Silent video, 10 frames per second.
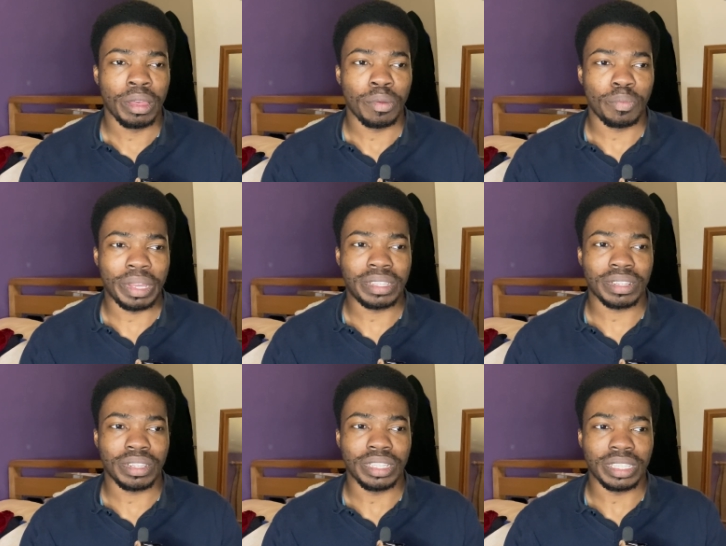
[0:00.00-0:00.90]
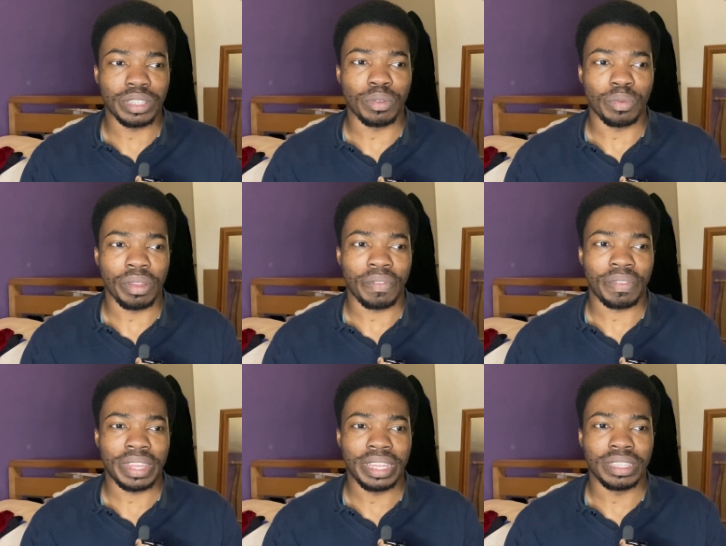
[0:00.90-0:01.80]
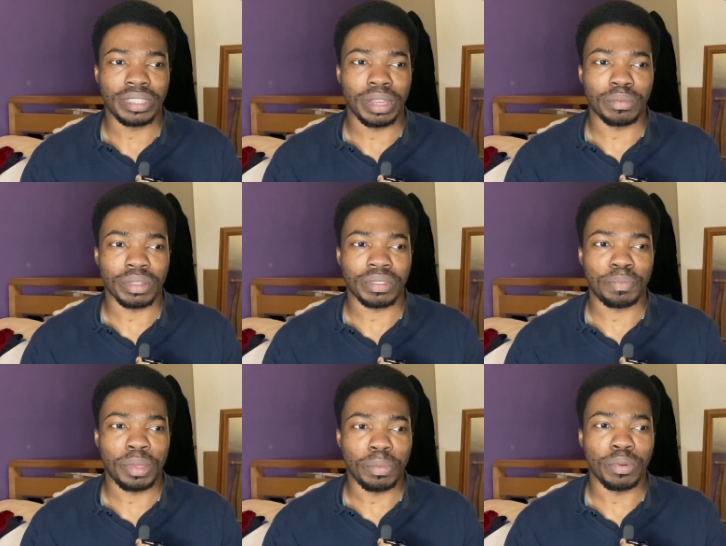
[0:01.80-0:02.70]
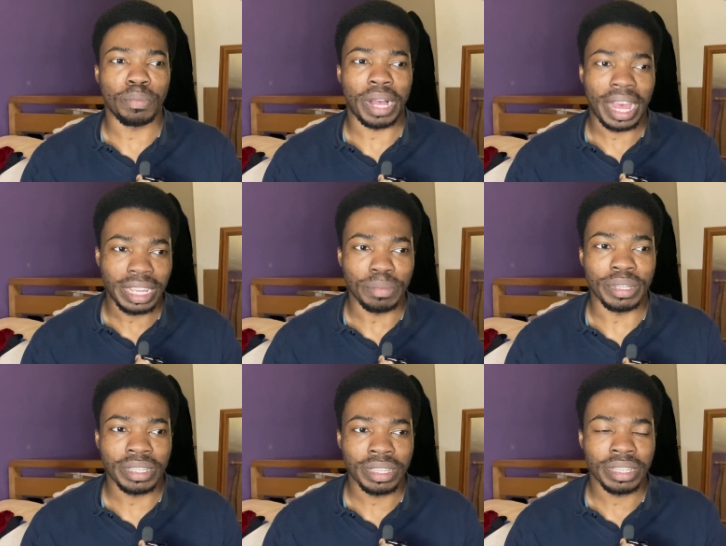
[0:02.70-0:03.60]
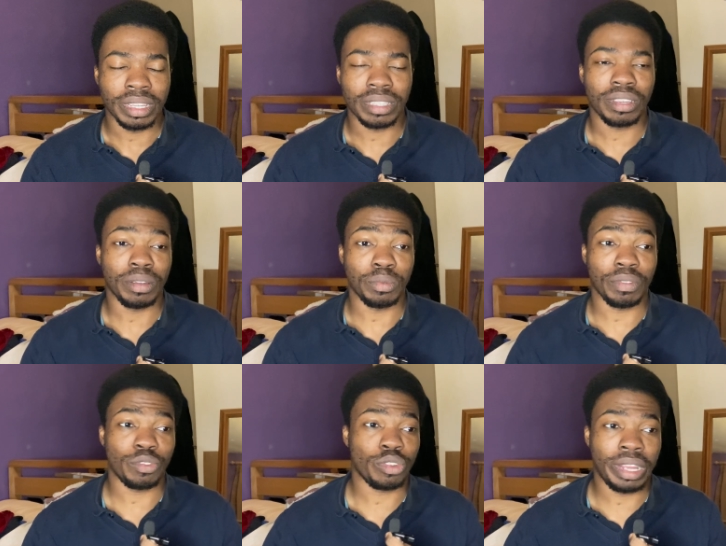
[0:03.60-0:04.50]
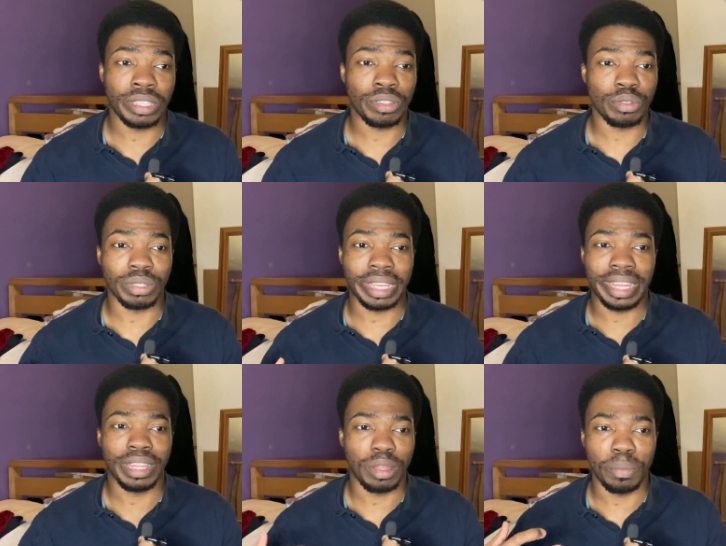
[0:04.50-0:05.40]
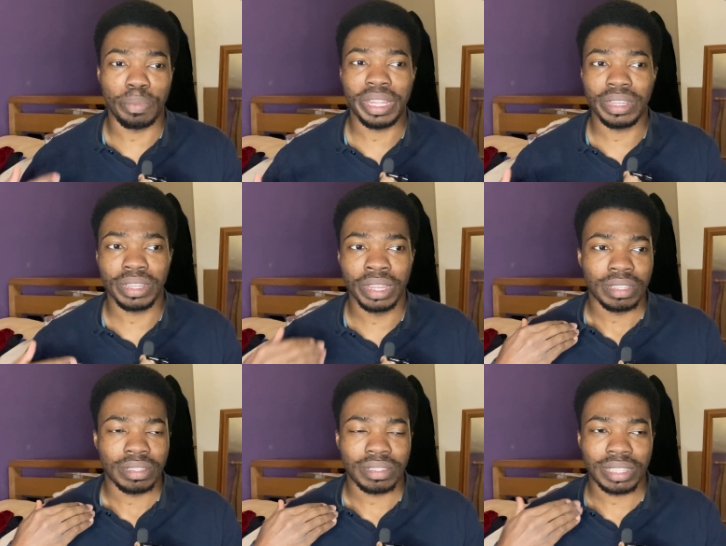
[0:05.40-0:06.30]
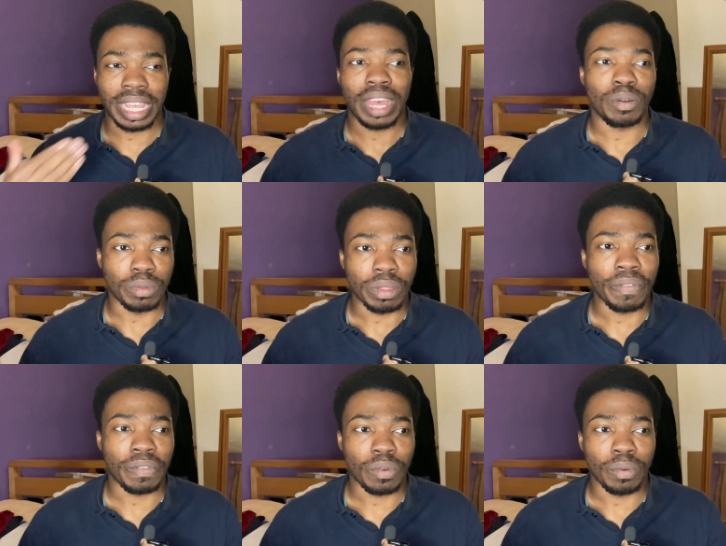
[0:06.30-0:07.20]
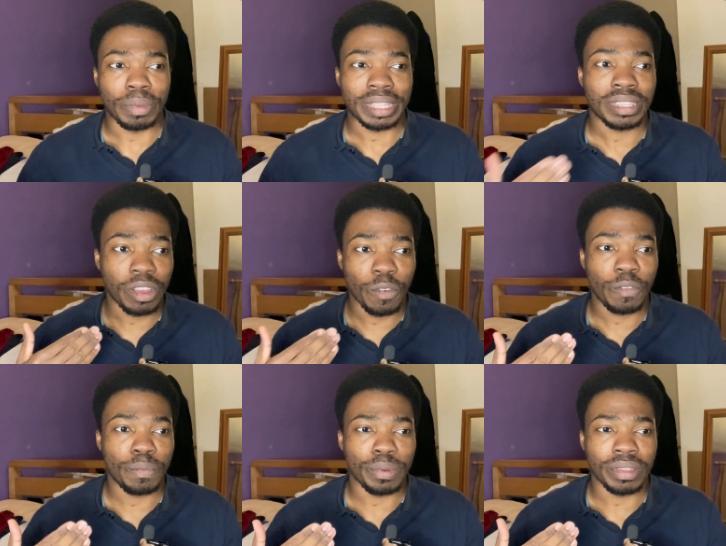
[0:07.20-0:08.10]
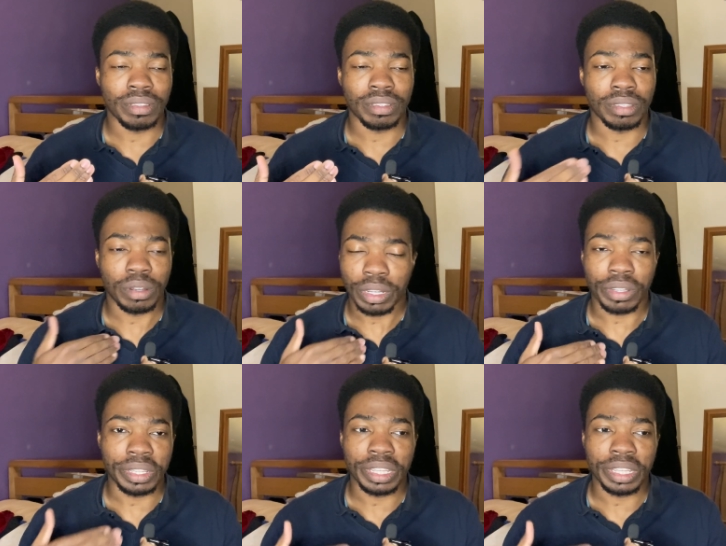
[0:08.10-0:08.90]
basically deal with in terms of people behind me in terms of trying to get a better sound for myself because no one could